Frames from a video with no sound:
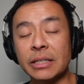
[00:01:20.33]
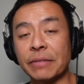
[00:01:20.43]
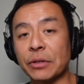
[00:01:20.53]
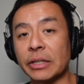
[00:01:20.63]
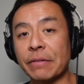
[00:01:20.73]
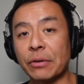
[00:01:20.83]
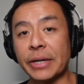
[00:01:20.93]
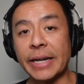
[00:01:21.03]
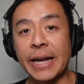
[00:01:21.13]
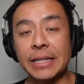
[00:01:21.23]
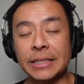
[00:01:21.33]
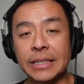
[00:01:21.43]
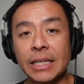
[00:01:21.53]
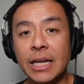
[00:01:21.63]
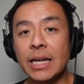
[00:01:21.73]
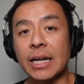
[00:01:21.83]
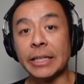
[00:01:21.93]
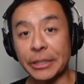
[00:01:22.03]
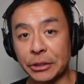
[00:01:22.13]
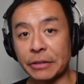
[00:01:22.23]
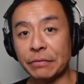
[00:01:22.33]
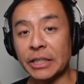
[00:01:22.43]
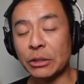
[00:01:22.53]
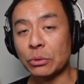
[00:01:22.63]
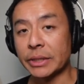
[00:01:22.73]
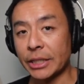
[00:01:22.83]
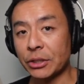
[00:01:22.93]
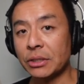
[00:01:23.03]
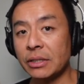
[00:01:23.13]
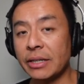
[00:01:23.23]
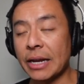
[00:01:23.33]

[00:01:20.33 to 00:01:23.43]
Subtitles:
They've got a very handy electric vehicle section,